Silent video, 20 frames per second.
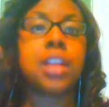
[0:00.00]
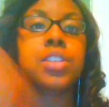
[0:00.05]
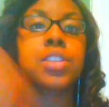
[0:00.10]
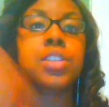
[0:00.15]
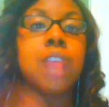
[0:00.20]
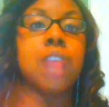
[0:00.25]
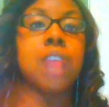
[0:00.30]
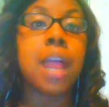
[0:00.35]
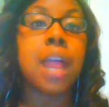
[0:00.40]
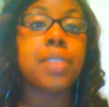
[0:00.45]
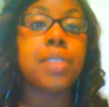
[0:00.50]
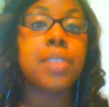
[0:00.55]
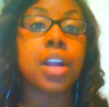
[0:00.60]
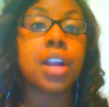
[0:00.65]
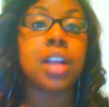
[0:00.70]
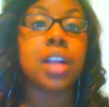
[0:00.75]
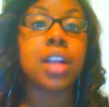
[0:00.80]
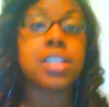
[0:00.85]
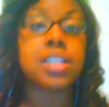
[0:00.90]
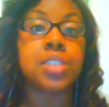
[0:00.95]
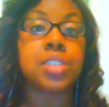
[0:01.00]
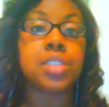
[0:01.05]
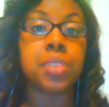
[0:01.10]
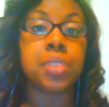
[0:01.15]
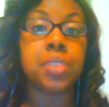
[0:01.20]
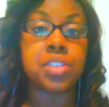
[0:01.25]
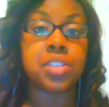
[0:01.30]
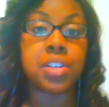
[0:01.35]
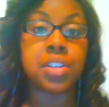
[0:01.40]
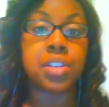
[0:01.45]
Describe the current
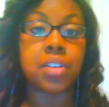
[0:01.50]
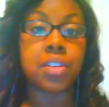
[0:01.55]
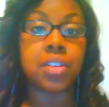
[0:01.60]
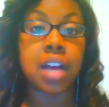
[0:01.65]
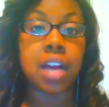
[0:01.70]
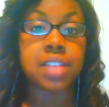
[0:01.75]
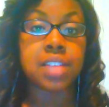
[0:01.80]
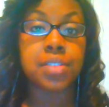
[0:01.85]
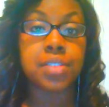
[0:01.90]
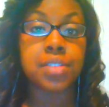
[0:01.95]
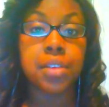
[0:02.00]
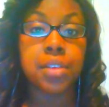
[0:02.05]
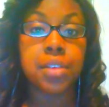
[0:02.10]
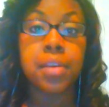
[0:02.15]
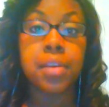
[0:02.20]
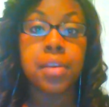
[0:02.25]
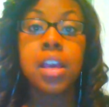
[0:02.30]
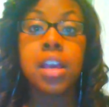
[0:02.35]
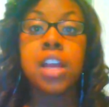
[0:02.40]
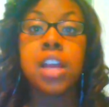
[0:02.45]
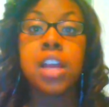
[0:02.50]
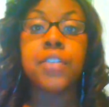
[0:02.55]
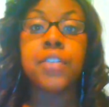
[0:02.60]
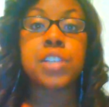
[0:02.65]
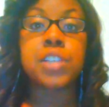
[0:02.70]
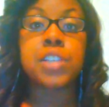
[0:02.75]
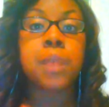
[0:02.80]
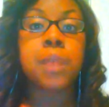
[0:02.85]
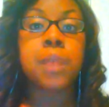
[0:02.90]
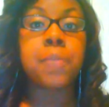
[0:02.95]
situation in your classroom
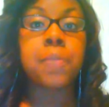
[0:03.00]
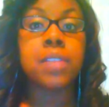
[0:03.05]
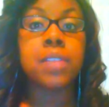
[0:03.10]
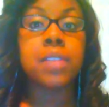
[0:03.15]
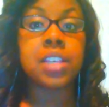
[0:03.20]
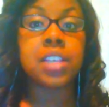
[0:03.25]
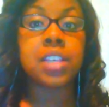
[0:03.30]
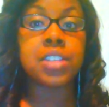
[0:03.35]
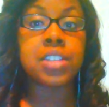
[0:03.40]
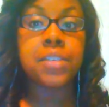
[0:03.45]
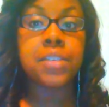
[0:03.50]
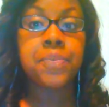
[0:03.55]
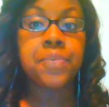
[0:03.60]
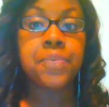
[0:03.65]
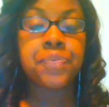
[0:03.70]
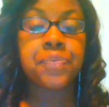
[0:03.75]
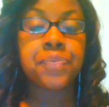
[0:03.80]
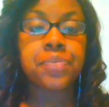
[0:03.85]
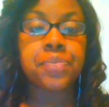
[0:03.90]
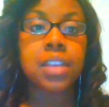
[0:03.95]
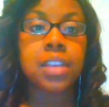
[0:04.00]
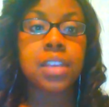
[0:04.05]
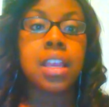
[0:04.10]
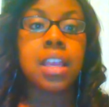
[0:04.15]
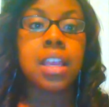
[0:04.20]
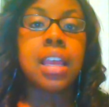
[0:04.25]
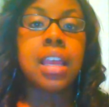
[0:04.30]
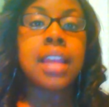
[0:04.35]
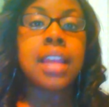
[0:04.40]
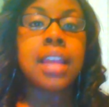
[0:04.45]
for this population.
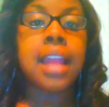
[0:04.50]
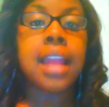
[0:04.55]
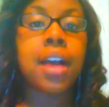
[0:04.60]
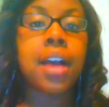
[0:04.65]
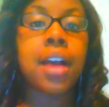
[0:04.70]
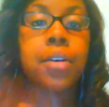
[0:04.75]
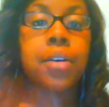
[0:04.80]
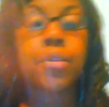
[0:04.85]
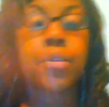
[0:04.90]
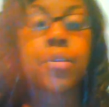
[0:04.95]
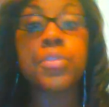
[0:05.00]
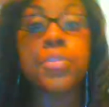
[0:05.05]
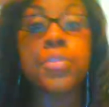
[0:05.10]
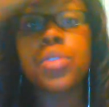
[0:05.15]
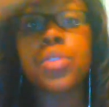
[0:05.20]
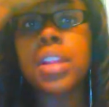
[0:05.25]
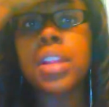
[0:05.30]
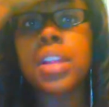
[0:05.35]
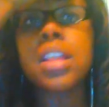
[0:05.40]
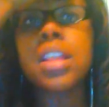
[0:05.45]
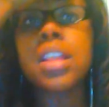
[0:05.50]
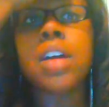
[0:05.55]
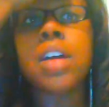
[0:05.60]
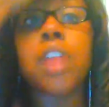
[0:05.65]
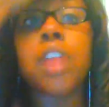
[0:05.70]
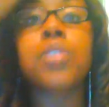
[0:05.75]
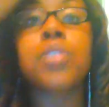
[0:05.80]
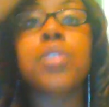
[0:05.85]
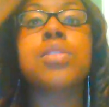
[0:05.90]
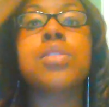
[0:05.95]
Now, majority of the
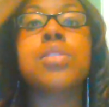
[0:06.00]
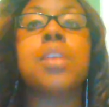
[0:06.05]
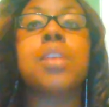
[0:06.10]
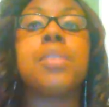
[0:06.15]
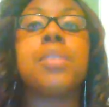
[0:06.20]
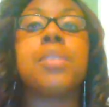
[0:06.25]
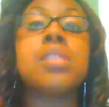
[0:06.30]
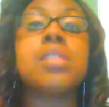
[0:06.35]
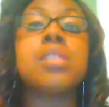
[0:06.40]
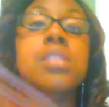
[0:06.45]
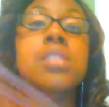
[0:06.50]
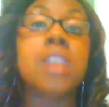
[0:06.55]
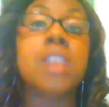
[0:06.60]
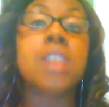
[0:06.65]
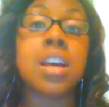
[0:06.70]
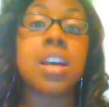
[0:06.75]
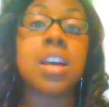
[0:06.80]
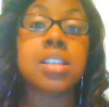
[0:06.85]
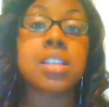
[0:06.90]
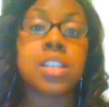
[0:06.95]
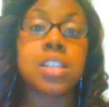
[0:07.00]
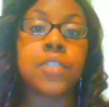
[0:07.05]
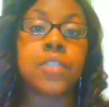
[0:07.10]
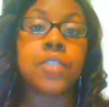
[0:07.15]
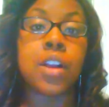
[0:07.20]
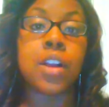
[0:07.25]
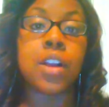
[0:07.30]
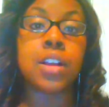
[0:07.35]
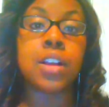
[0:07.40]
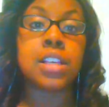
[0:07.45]
articles that we discussed as
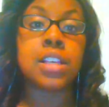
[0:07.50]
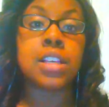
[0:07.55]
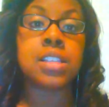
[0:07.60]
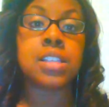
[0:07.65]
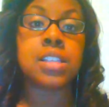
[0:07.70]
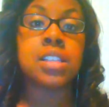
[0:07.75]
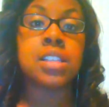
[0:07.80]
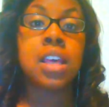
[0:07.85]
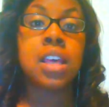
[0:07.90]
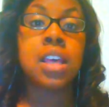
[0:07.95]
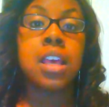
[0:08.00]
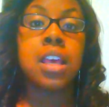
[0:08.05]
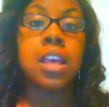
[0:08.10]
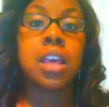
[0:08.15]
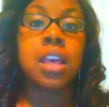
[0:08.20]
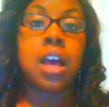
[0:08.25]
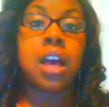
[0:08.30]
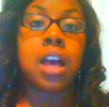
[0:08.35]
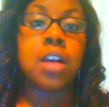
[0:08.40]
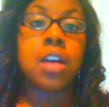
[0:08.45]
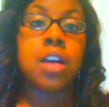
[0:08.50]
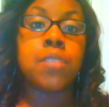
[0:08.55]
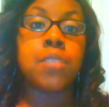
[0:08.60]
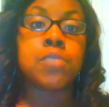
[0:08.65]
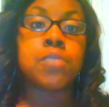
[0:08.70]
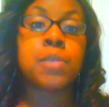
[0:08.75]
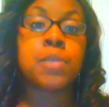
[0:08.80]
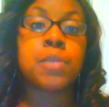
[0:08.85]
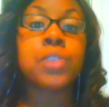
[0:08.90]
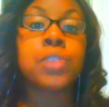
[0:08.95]
far as
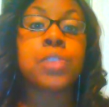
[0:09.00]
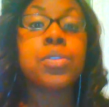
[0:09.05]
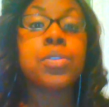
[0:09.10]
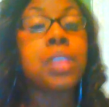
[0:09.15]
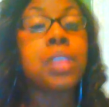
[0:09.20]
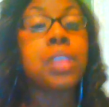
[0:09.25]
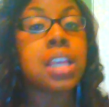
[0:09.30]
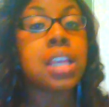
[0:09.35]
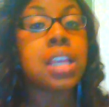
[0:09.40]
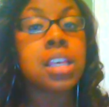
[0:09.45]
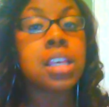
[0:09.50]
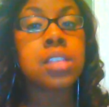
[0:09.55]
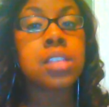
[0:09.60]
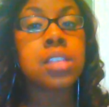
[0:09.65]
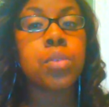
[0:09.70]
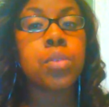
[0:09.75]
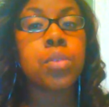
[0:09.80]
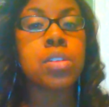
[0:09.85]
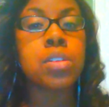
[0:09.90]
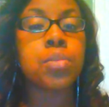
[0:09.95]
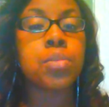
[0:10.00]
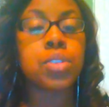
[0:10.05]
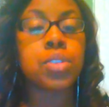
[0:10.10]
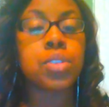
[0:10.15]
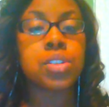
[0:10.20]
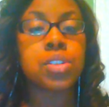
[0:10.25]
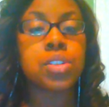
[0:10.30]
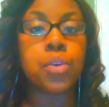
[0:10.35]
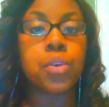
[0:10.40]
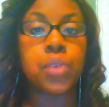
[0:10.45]
special needs was
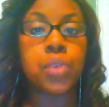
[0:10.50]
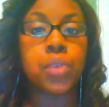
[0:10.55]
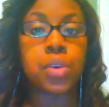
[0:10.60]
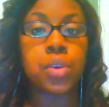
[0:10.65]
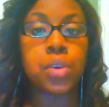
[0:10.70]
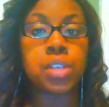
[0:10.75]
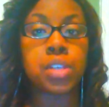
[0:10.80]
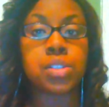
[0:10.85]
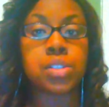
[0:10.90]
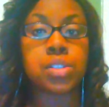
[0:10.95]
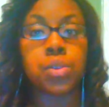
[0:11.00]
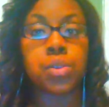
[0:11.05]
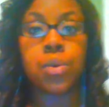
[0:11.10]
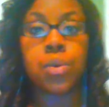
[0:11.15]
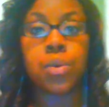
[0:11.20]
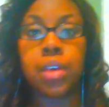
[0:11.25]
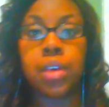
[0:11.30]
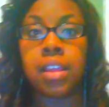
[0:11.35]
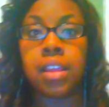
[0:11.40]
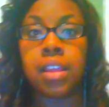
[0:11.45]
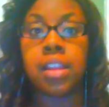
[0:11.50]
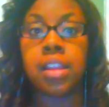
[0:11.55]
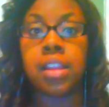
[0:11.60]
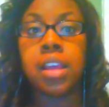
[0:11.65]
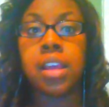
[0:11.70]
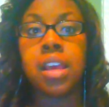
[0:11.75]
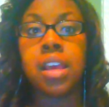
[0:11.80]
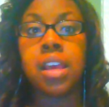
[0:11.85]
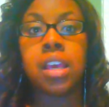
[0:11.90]
more so focused on,